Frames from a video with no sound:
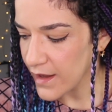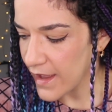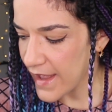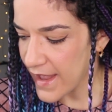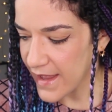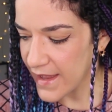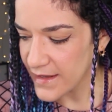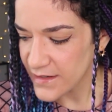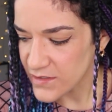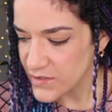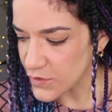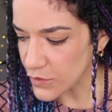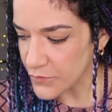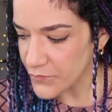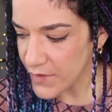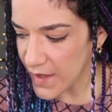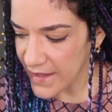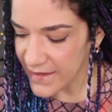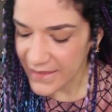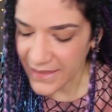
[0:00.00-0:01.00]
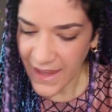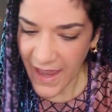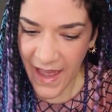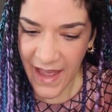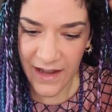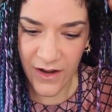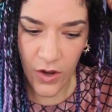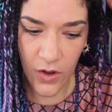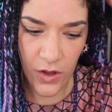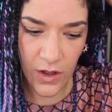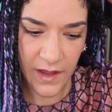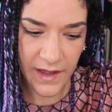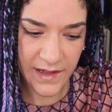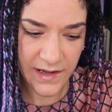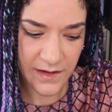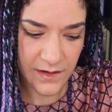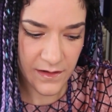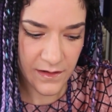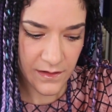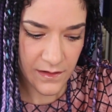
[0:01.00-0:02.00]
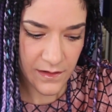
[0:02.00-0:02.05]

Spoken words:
and you'll find that on,